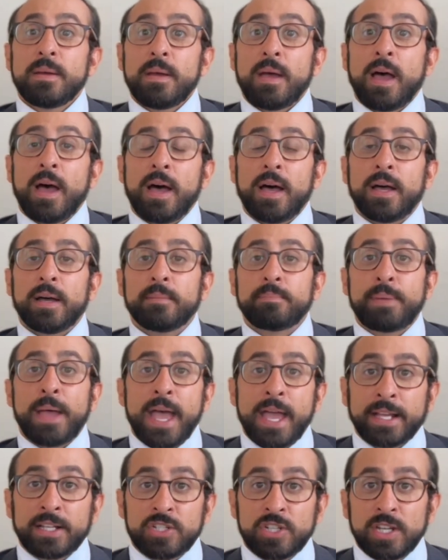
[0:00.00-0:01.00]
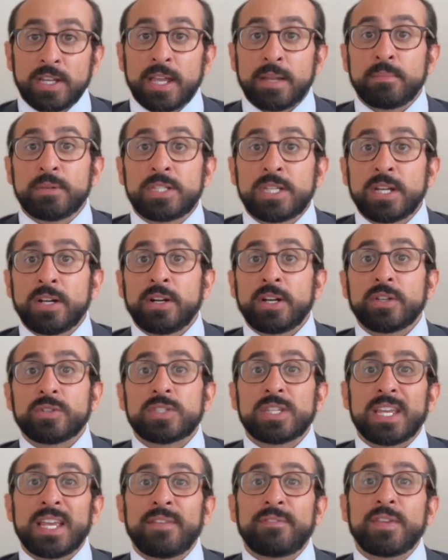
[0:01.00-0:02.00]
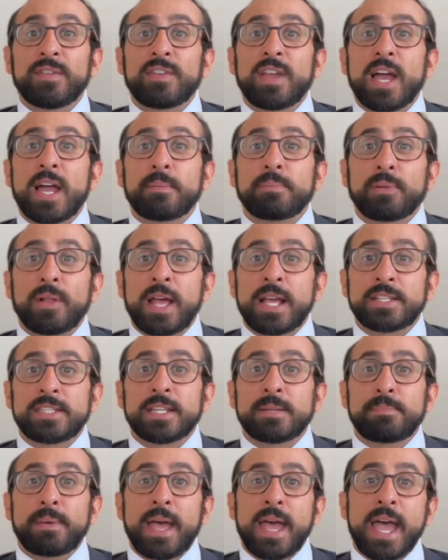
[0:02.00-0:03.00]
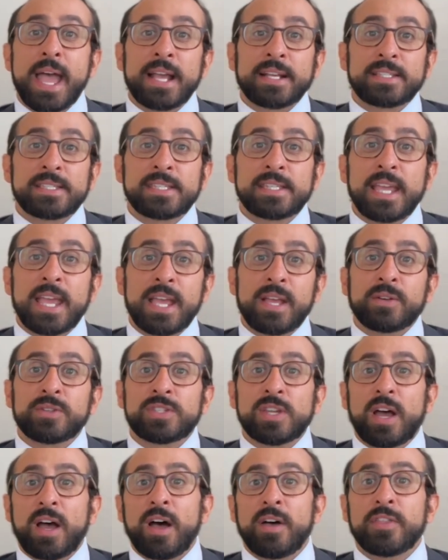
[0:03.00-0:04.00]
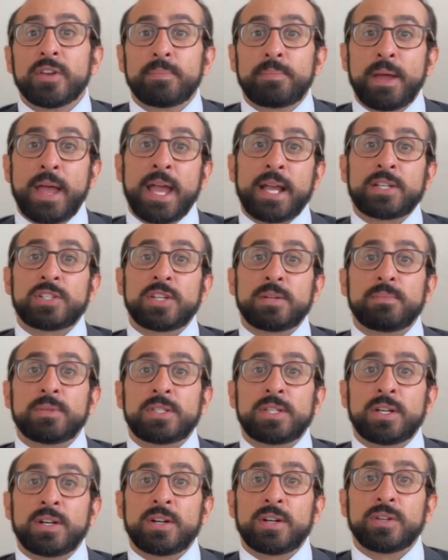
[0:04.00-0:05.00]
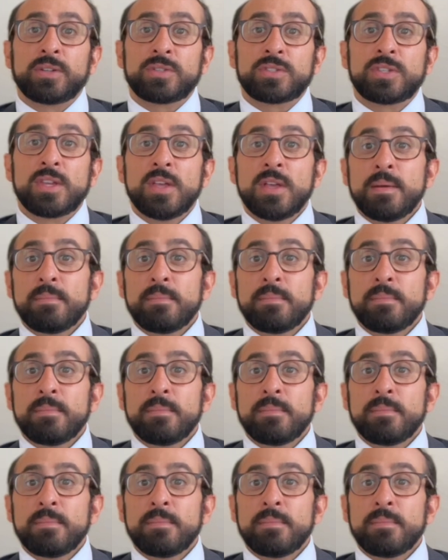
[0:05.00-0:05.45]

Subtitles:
and materials. If you've got plastic bags, scales, other packaging materials,